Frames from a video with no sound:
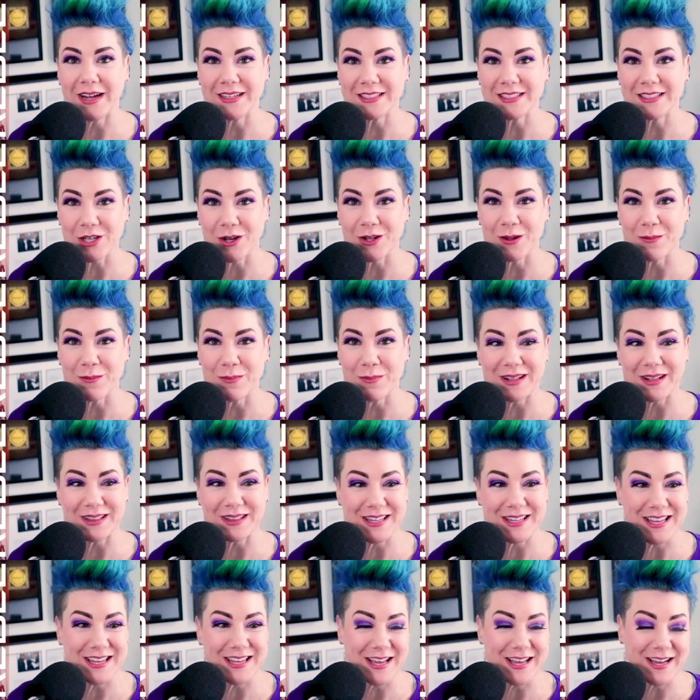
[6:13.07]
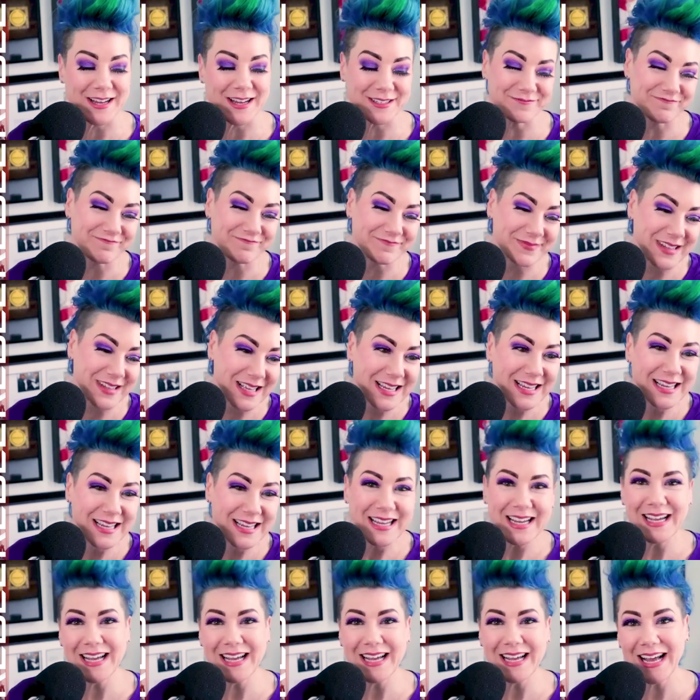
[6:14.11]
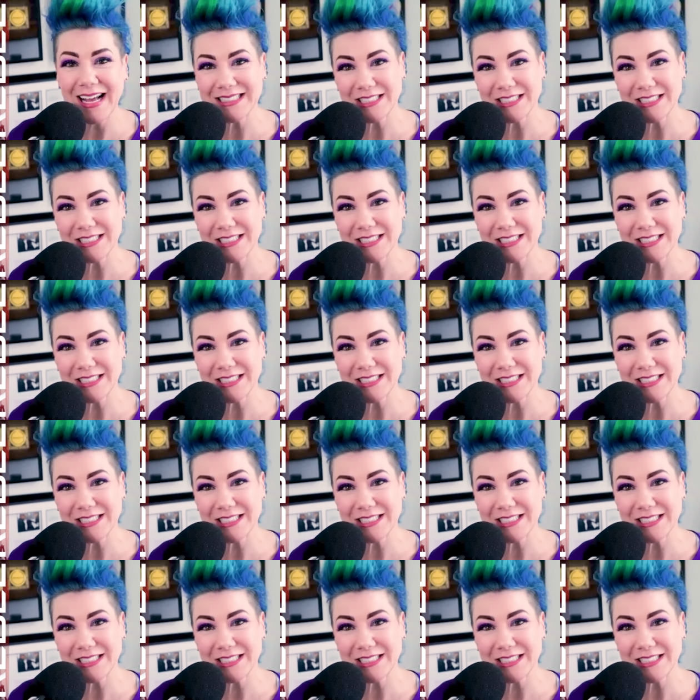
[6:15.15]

It's all about the um, yeah,